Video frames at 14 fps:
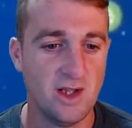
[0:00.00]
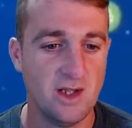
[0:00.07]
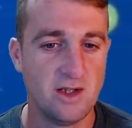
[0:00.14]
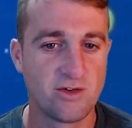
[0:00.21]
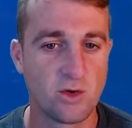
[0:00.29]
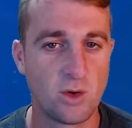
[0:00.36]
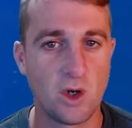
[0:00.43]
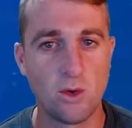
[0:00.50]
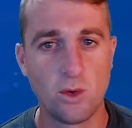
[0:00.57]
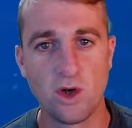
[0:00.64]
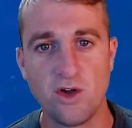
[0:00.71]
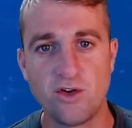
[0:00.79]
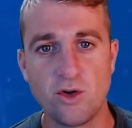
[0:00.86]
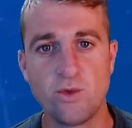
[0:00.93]
So what I
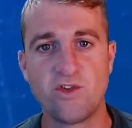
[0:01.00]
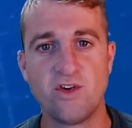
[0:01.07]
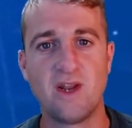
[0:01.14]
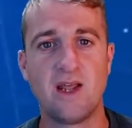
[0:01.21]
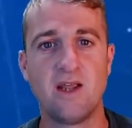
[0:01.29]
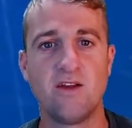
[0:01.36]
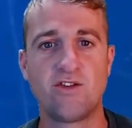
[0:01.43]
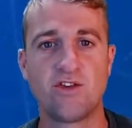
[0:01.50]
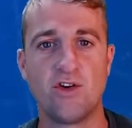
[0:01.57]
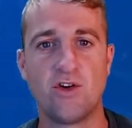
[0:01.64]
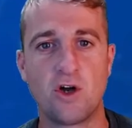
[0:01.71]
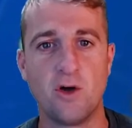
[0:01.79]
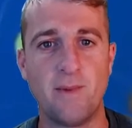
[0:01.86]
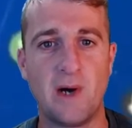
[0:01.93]
want to do today is
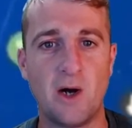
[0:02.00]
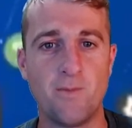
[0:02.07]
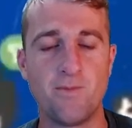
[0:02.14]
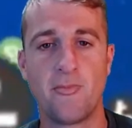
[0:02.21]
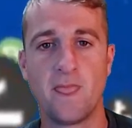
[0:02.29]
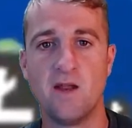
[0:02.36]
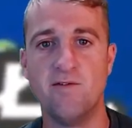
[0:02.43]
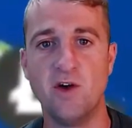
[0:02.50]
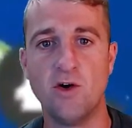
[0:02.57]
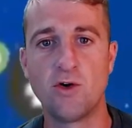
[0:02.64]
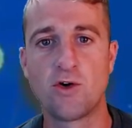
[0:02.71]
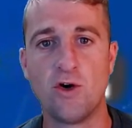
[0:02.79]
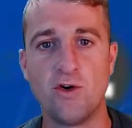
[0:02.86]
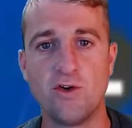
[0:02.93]
talk about the
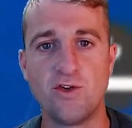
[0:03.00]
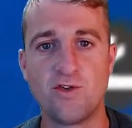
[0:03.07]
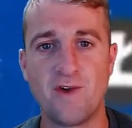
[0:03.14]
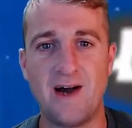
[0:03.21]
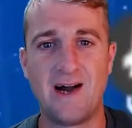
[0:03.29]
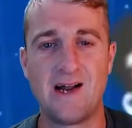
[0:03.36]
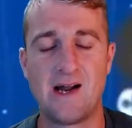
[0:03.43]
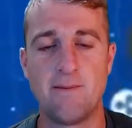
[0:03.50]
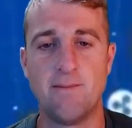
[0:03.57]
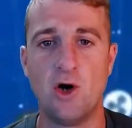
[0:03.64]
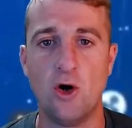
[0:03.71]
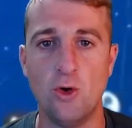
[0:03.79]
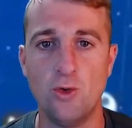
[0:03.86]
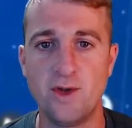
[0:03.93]
altcoins that I am
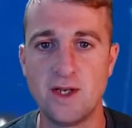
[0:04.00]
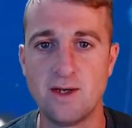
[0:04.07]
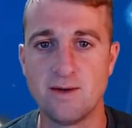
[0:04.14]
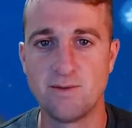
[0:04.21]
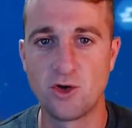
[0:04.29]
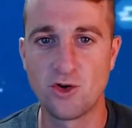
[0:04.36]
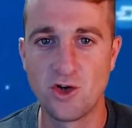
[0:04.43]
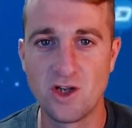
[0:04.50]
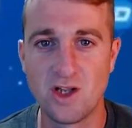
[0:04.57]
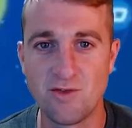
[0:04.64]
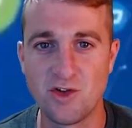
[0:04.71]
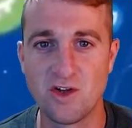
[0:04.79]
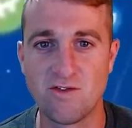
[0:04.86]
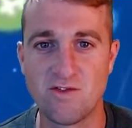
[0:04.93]
holding. I'm not going to
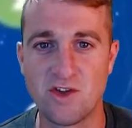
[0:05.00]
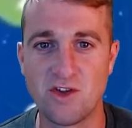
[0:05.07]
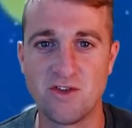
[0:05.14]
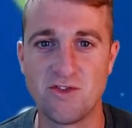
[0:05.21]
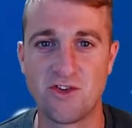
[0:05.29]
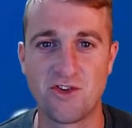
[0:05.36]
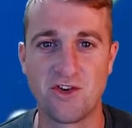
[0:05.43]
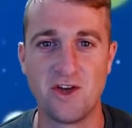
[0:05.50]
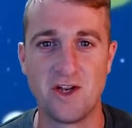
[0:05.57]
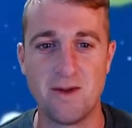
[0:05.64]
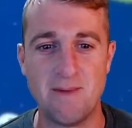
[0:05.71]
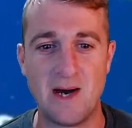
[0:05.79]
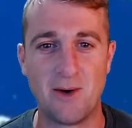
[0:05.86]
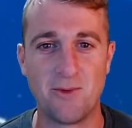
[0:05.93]
give you the certain
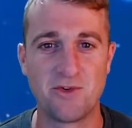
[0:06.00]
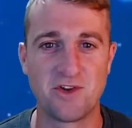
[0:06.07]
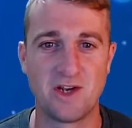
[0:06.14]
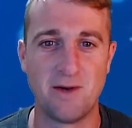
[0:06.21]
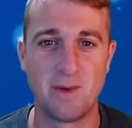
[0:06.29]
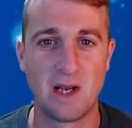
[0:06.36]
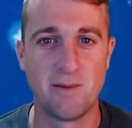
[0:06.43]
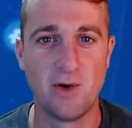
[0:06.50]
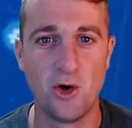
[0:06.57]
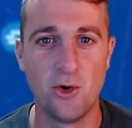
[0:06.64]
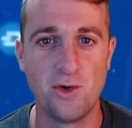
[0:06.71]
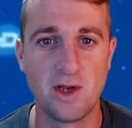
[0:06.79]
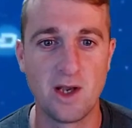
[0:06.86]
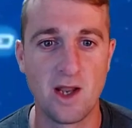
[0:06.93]
amounts that I'm
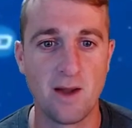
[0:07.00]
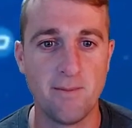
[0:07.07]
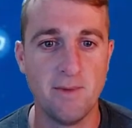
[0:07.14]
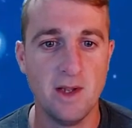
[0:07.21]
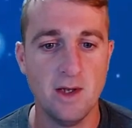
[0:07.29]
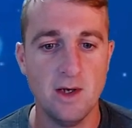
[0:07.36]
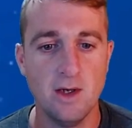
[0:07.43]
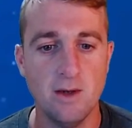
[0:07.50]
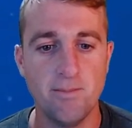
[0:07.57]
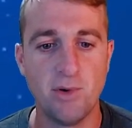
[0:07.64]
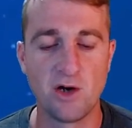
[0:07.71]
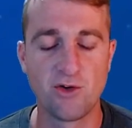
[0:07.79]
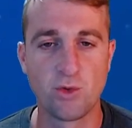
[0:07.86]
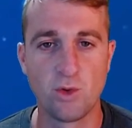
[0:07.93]
holding,
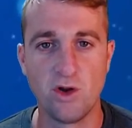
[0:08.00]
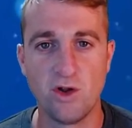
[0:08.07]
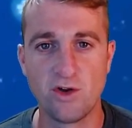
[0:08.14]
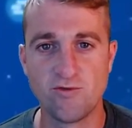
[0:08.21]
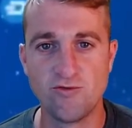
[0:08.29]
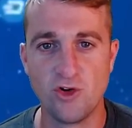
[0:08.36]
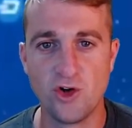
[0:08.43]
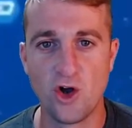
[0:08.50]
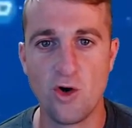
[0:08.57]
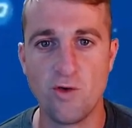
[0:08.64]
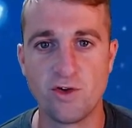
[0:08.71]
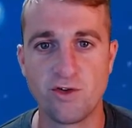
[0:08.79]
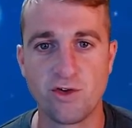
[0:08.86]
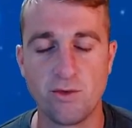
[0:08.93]
but I just want to run
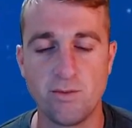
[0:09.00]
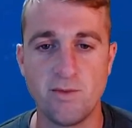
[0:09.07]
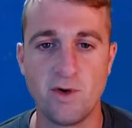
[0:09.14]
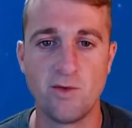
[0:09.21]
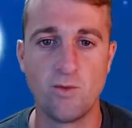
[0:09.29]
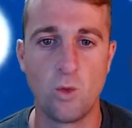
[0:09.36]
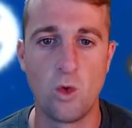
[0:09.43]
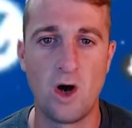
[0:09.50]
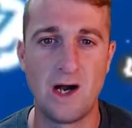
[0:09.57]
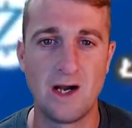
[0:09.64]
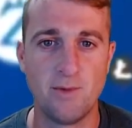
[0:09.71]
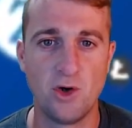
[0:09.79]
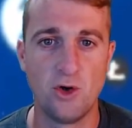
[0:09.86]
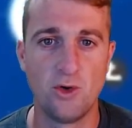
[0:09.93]
over some of what I
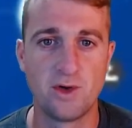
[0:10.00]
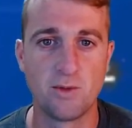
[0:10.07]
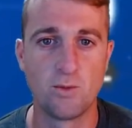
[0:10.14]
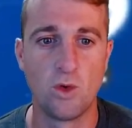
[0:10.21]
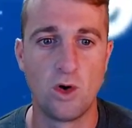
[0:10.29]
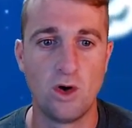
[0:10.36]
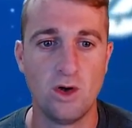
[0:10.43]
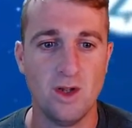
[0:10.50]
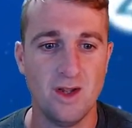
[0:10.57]
am holding, what